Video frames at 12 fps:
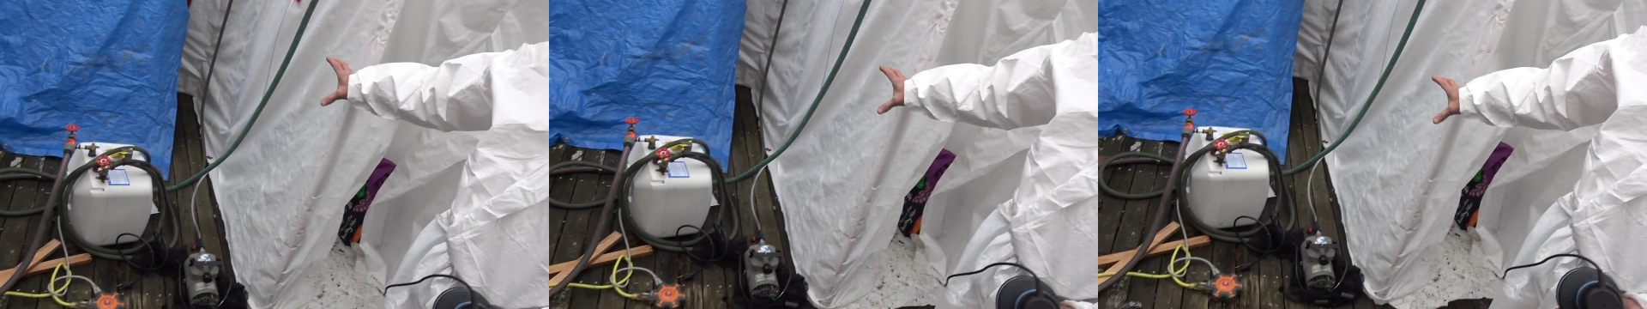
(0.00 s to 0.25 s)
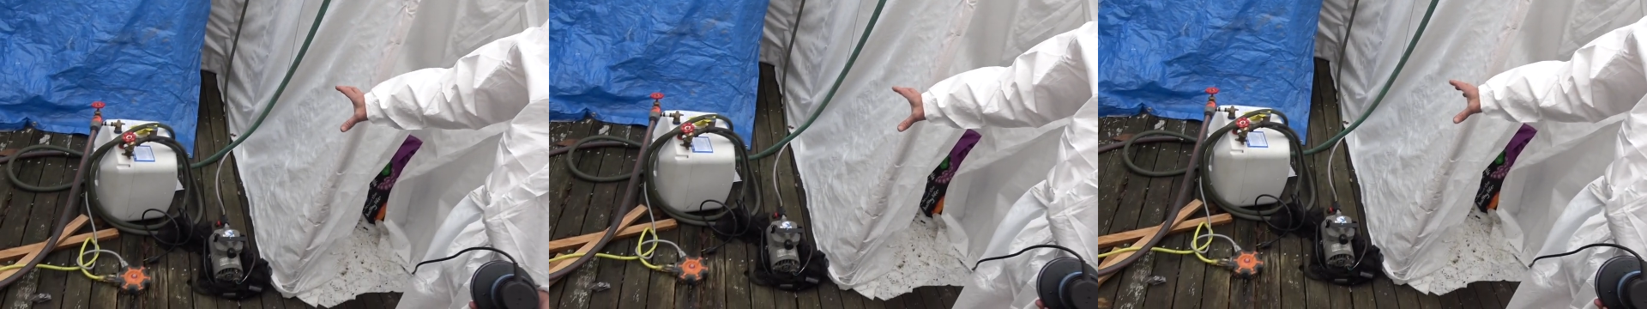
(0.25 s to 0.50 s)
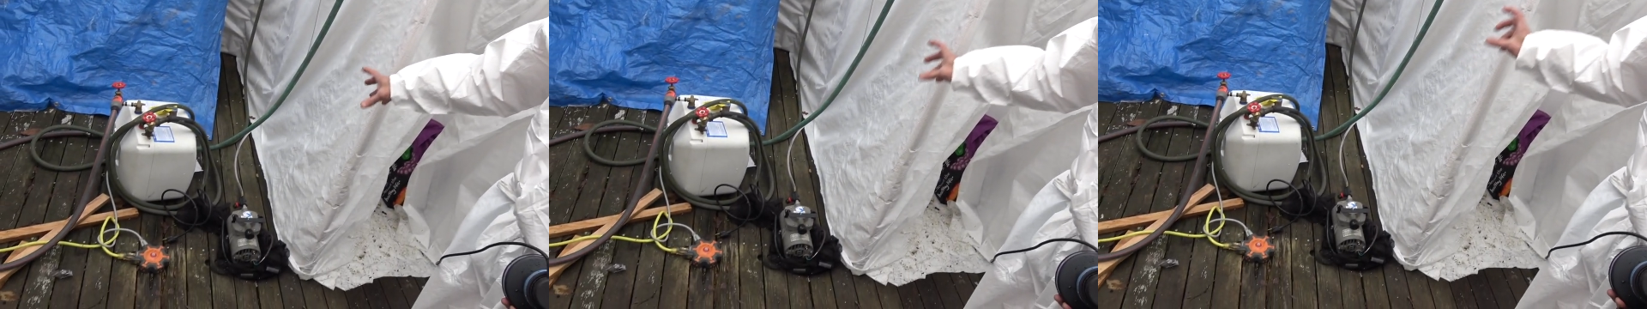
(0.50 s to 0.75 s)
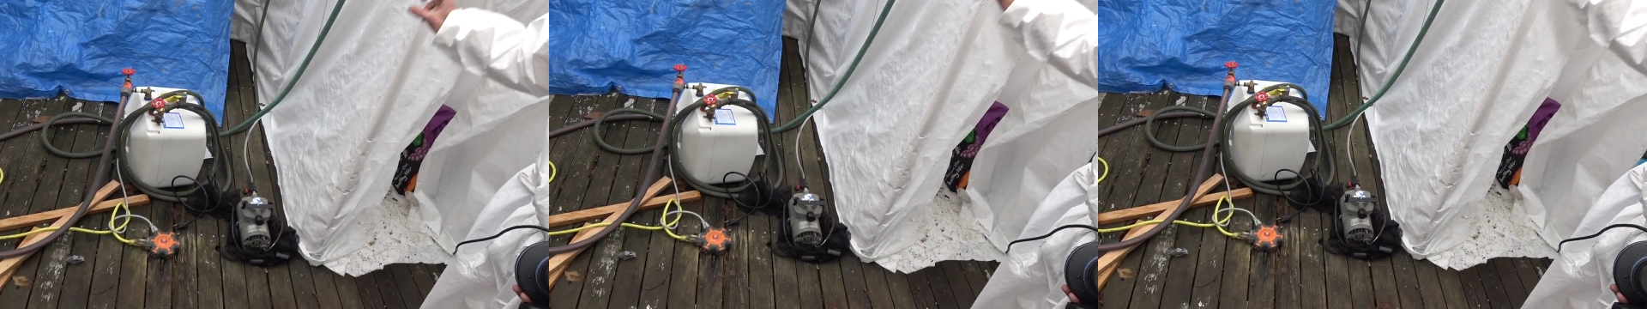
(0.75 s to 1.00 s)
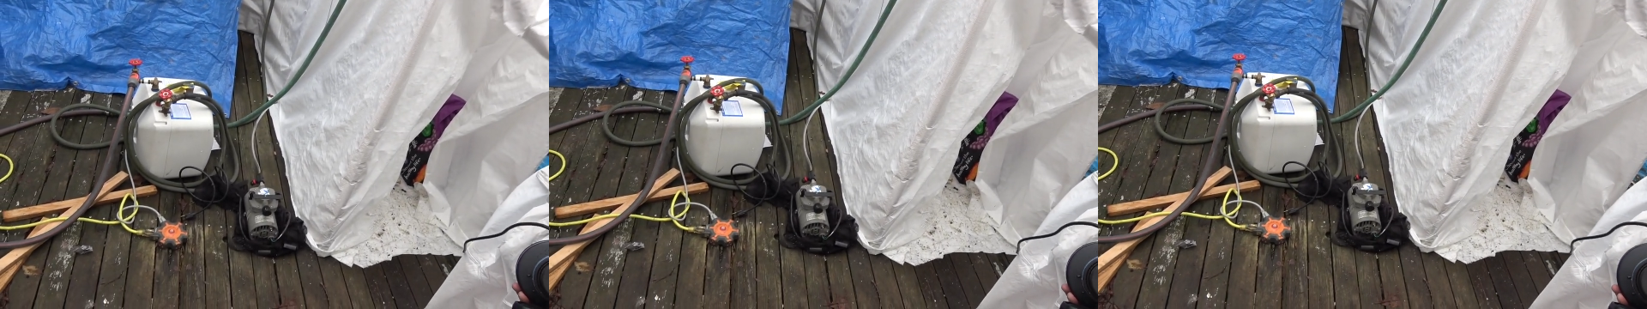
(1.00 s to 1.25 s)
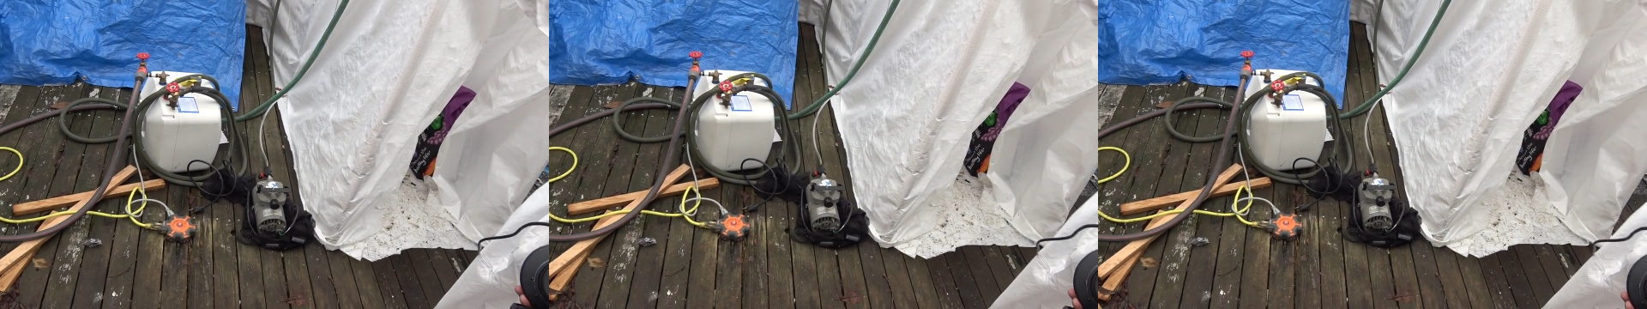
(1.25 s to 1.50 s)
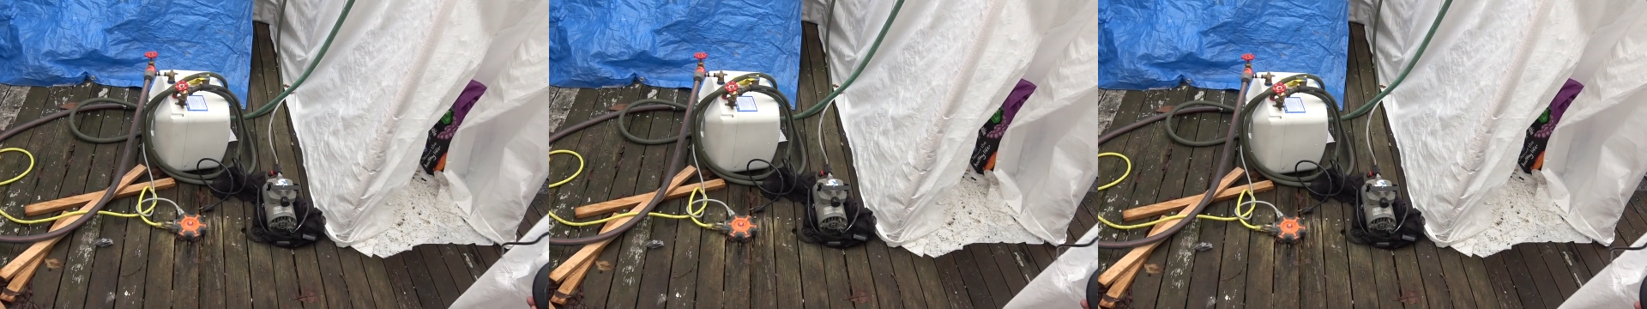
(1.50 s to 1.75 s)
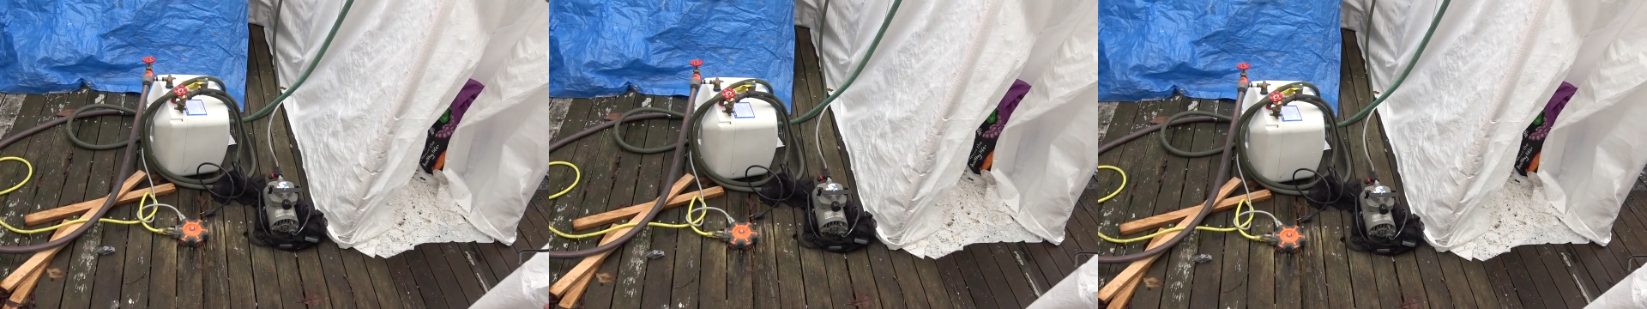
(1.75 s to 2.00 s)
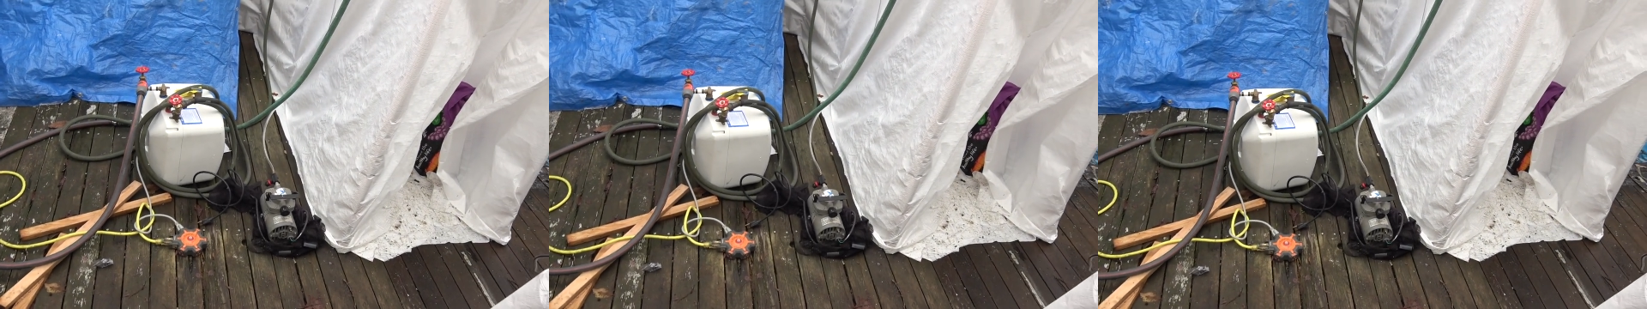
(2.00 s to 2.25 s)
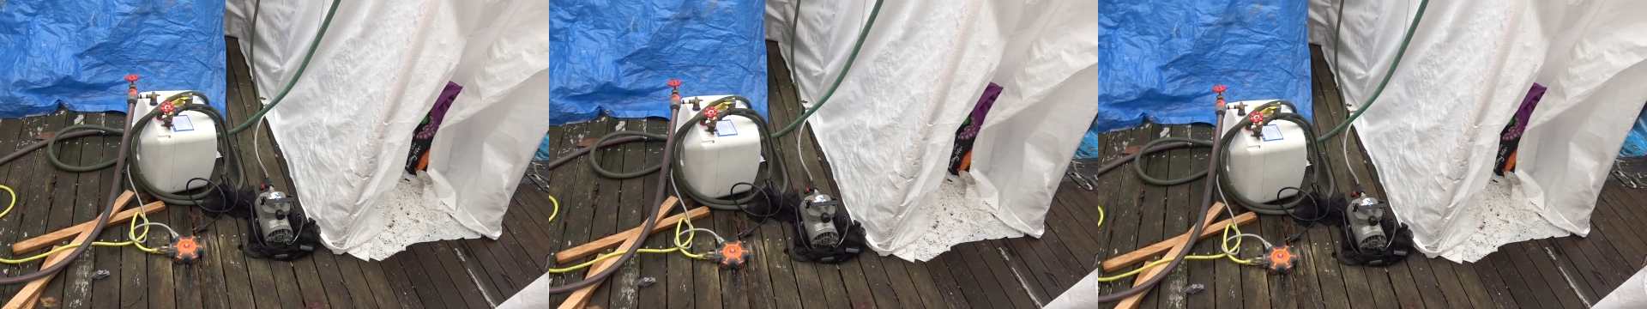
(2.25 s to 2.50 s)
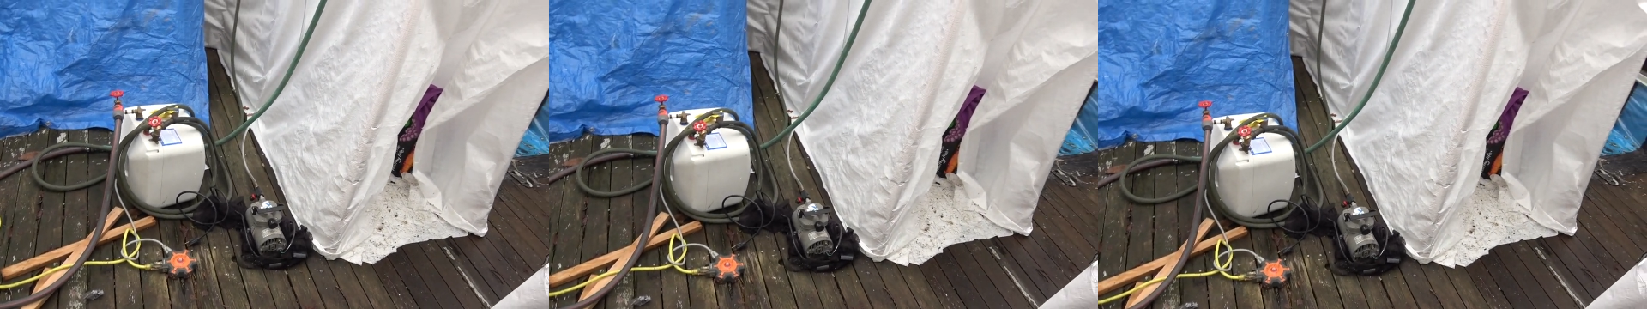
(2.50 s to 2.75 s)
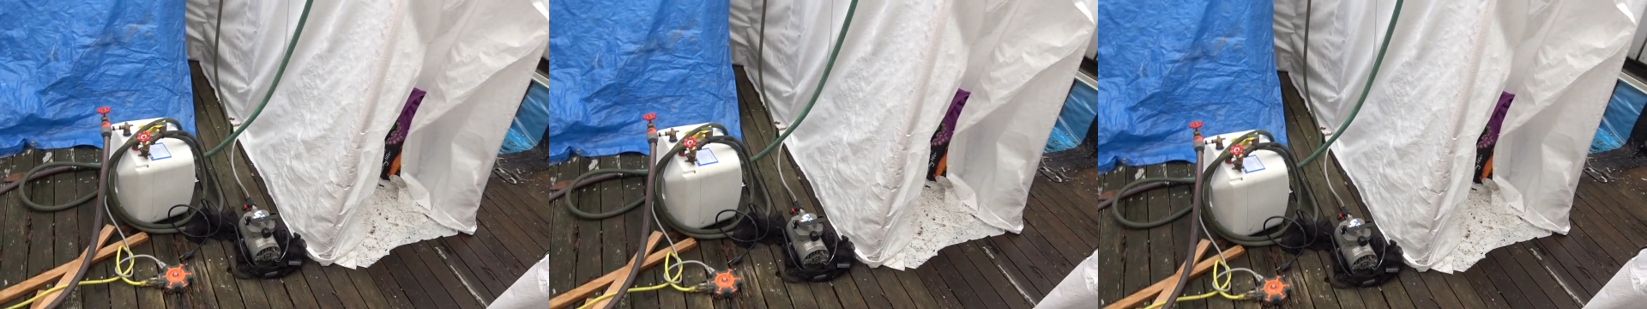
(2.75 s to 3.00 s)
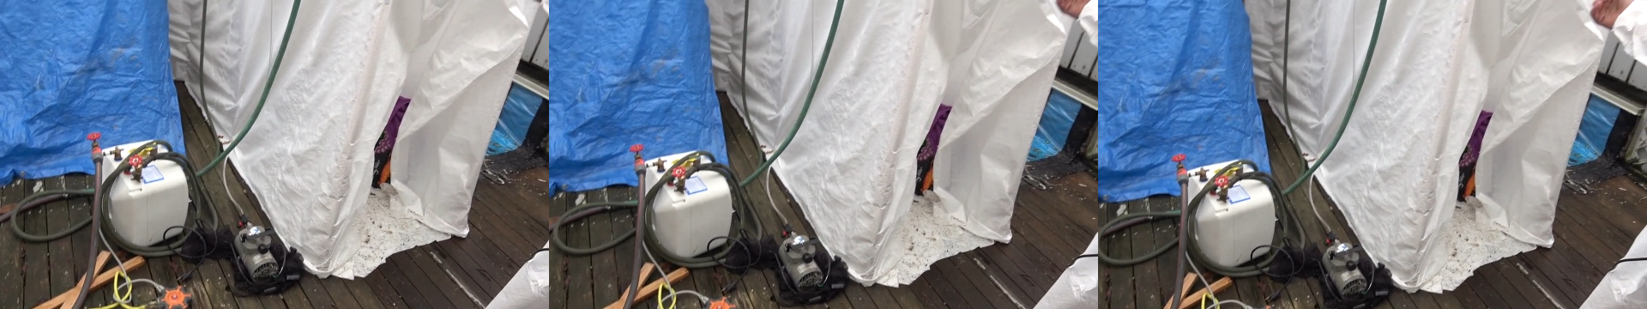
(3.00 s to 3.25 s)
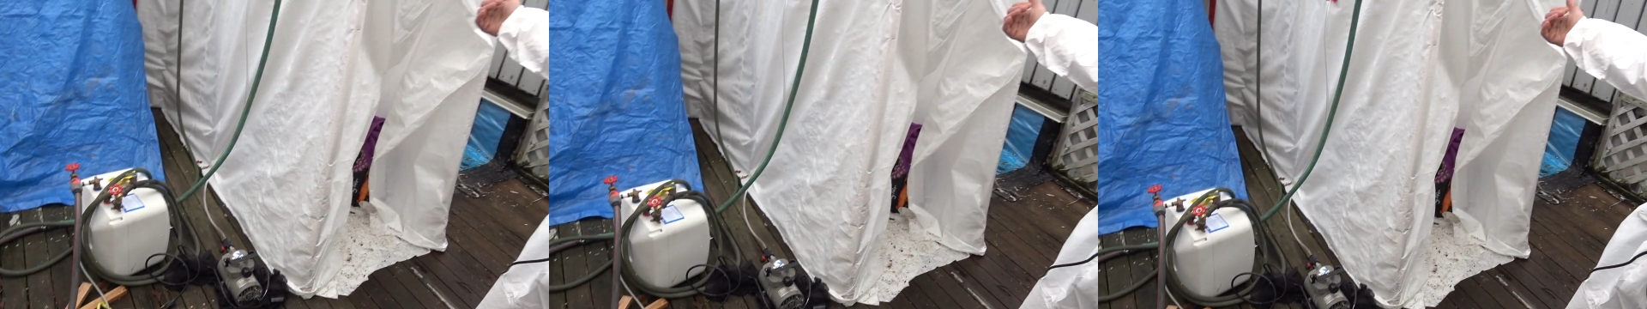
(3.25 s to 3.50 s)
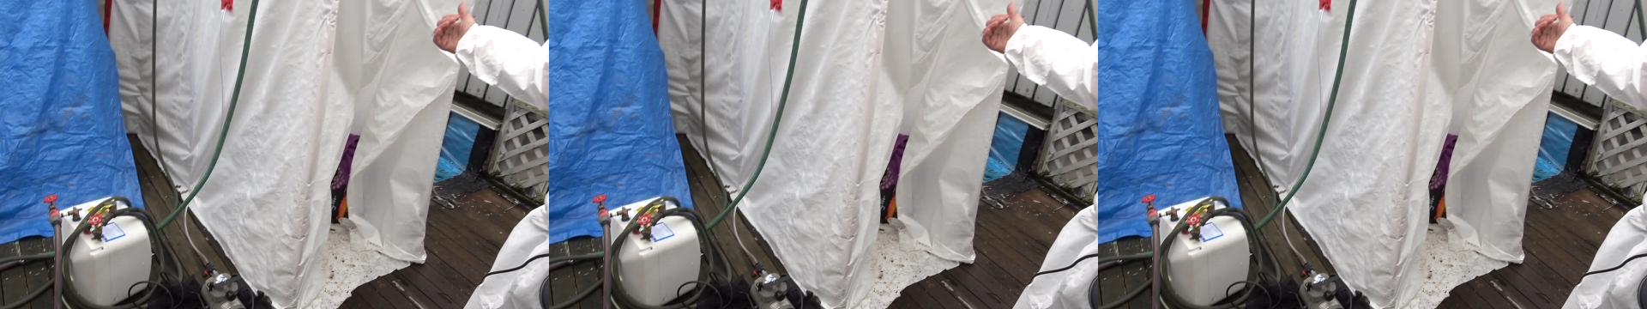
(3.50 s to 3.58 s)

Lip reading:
Nobody's mouth can be seen.